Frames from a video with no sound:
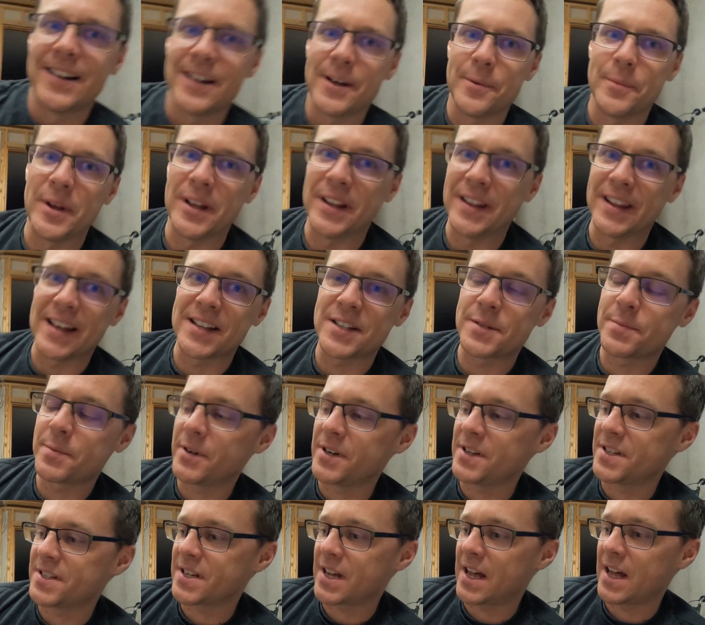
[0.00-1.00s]
mean, that's
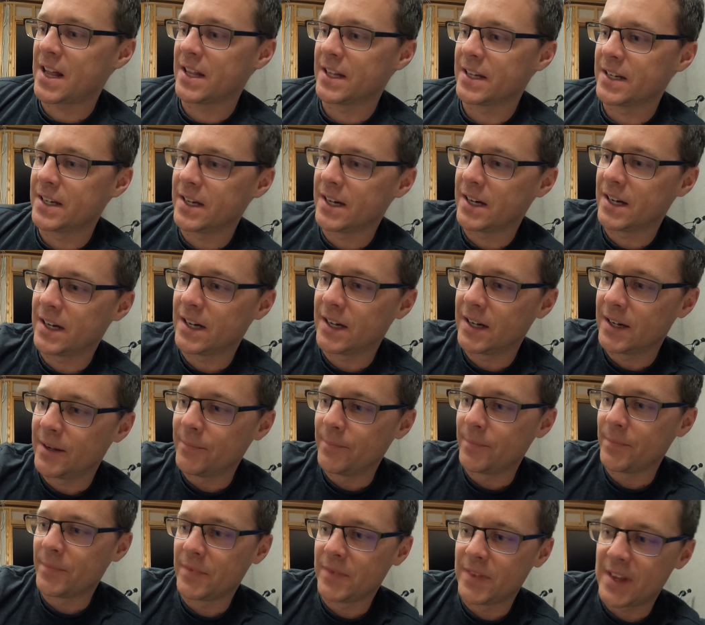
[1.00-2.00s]
pretty solid.
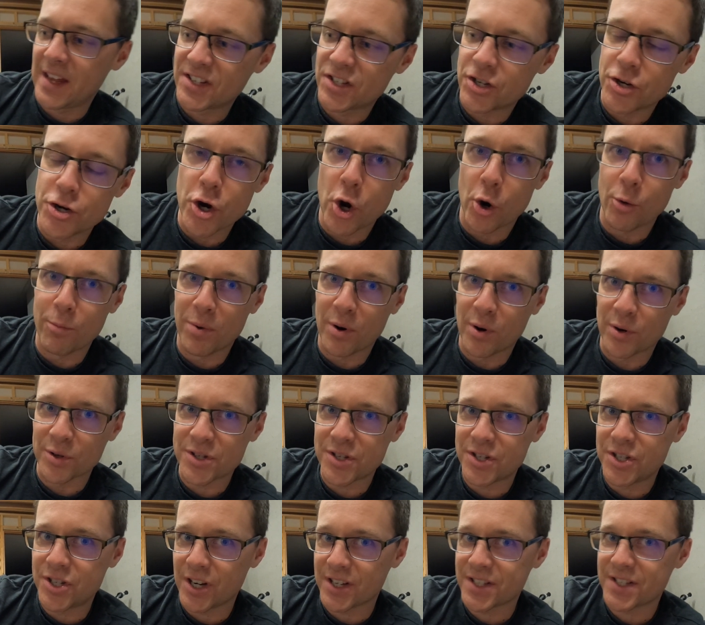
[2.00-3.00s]
That's no
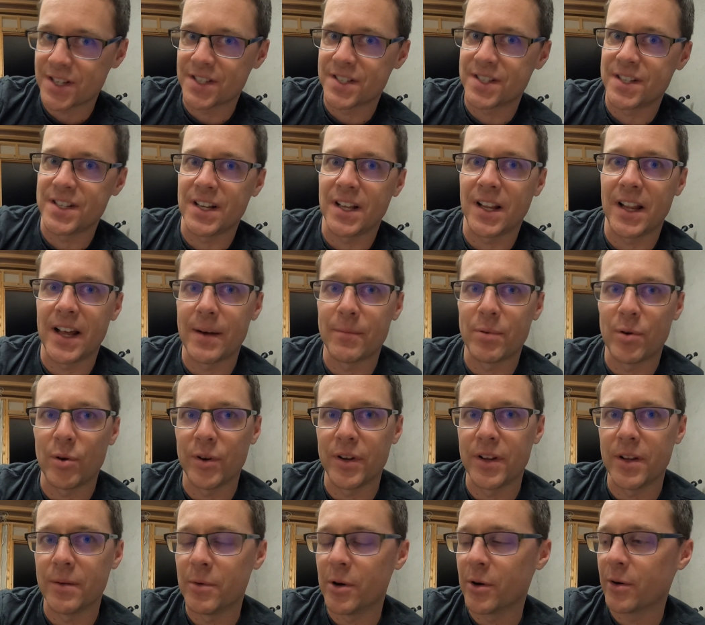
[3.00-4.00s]
bolts, just a C-clamp
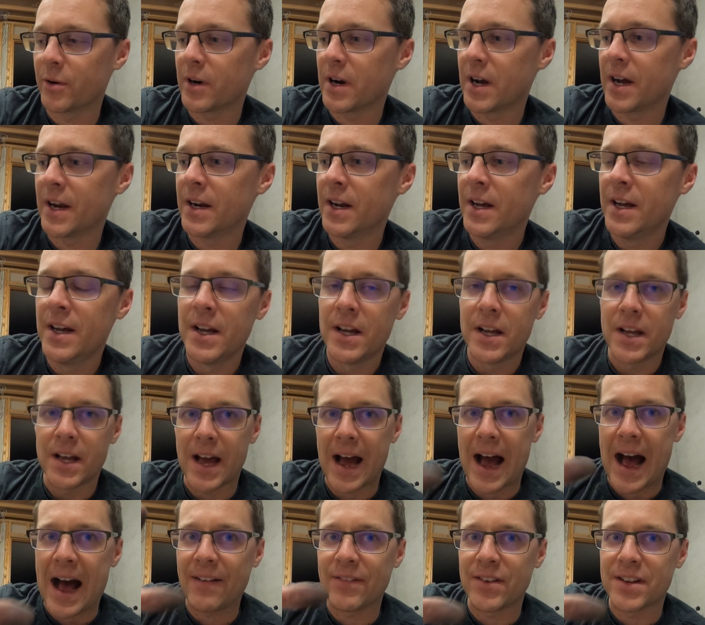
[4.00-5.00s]
holding the motor on.
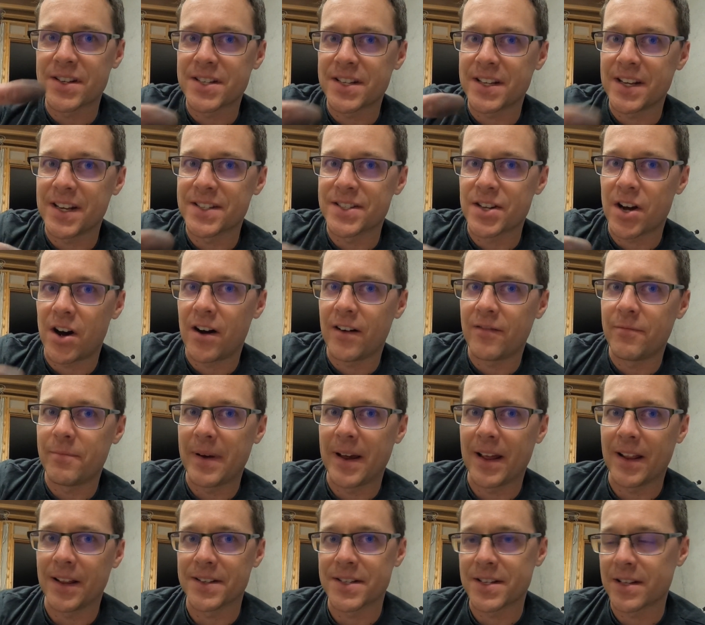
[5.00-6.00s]
Obviously, it's off
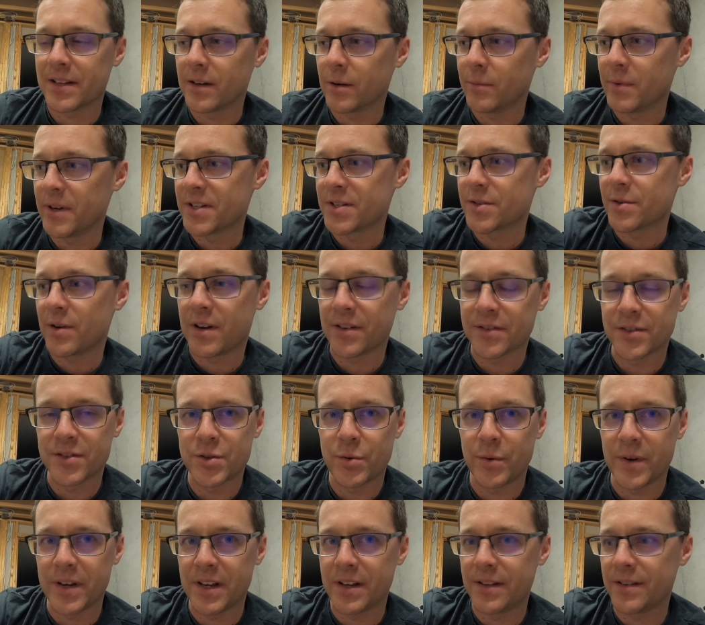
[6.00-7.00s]
balance a little bit, so I'll
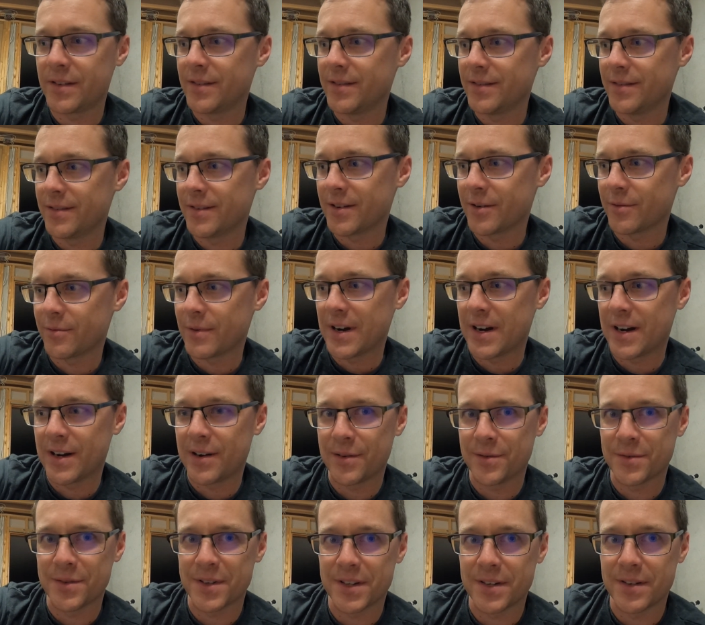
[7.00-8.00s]
tweak
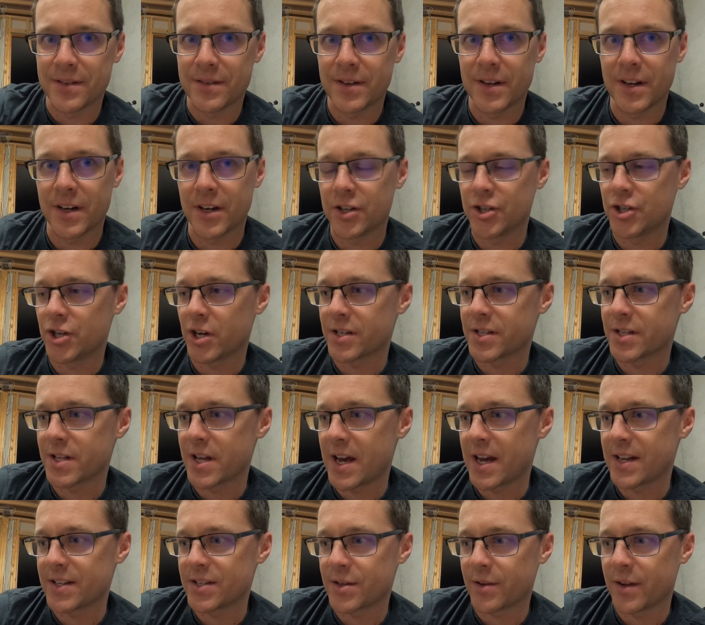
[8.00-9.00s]
around and adjust
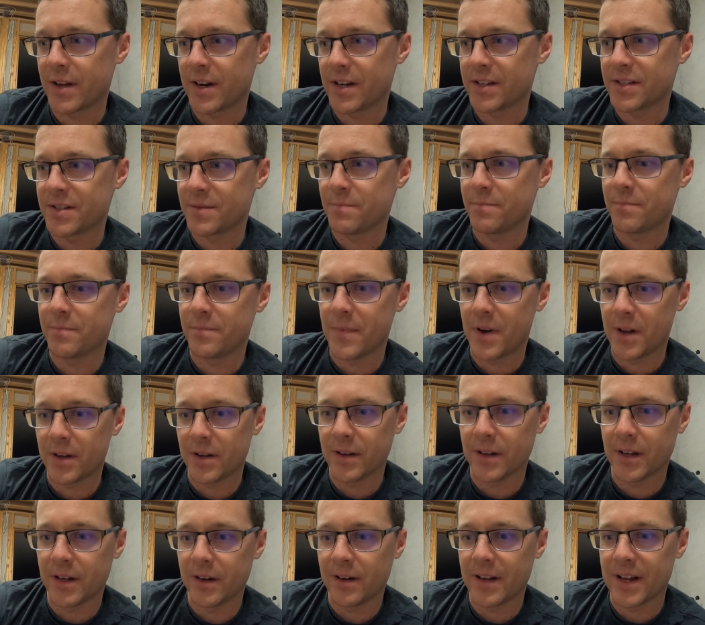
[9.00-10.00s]
that so that it's a
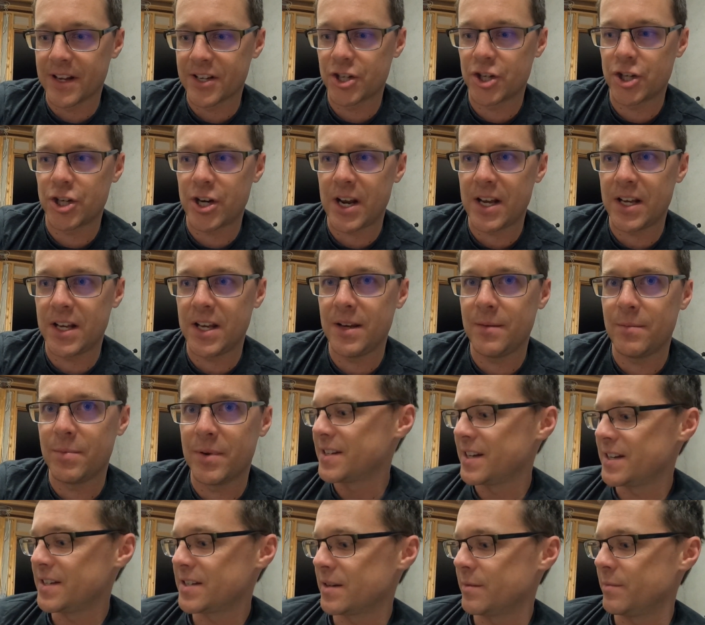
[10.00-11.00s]
little less shaky. This
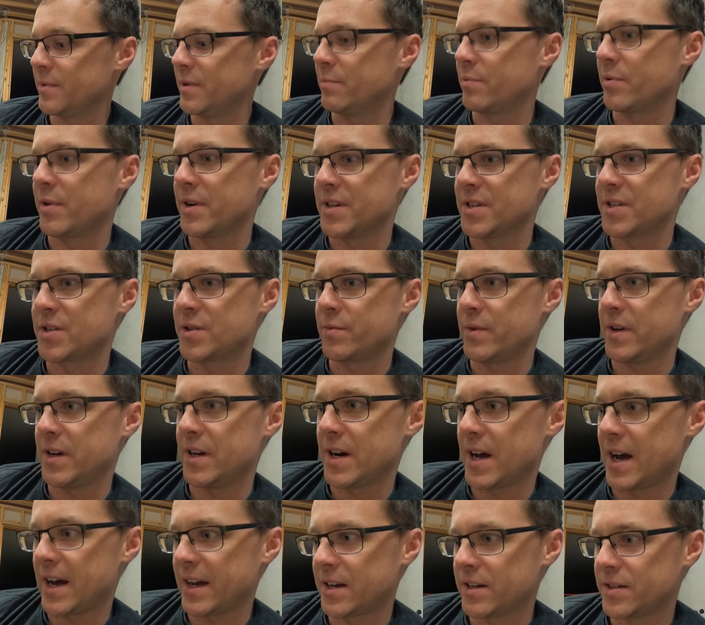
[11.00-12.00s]
thing's gonna be pretty
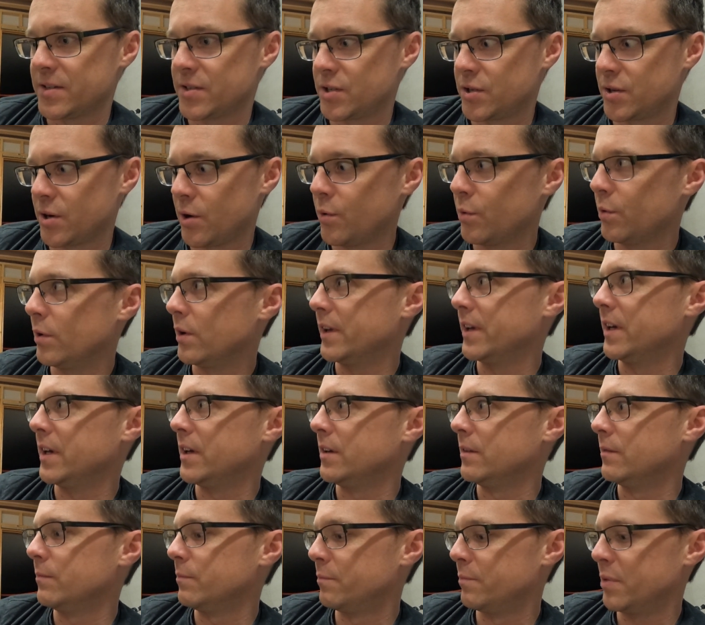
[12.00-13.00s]
sweet. I could
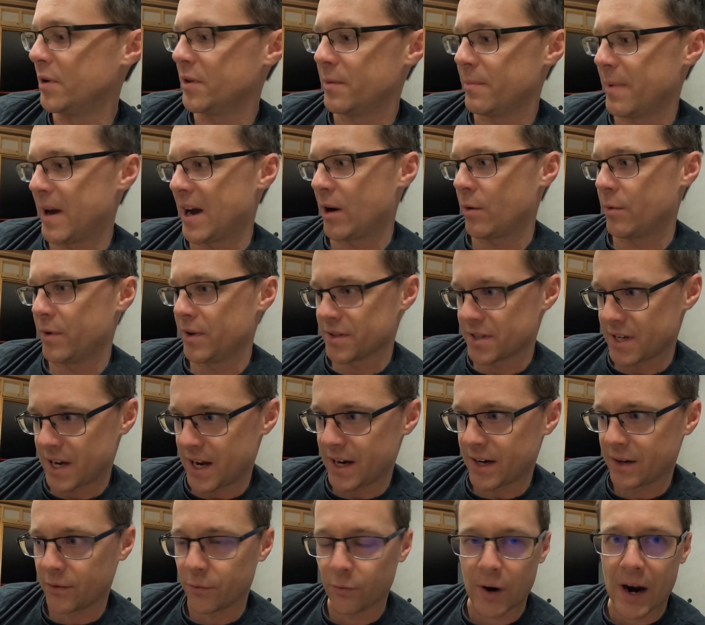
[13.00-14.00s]
totally put the back wheels
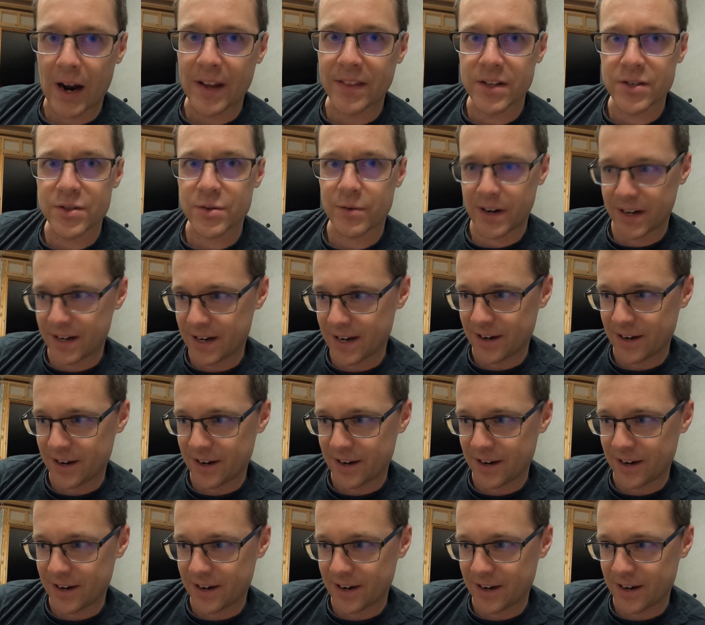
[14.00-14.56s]
on and ride this right